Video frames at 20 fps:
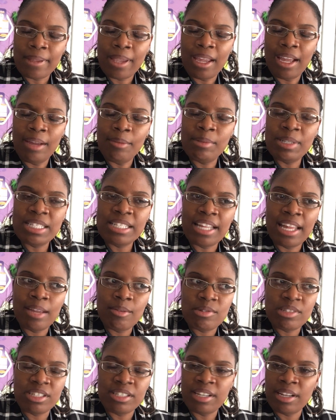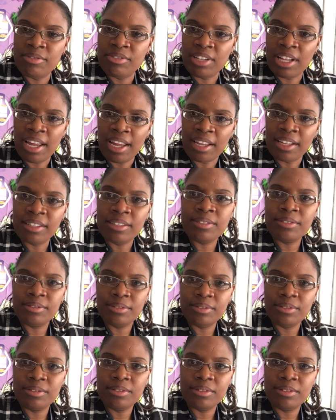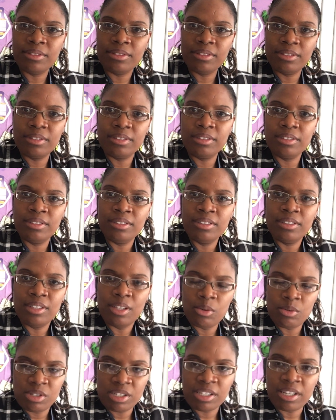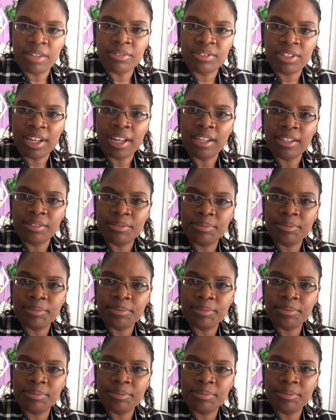I must say it was a tough day. It was a tough day.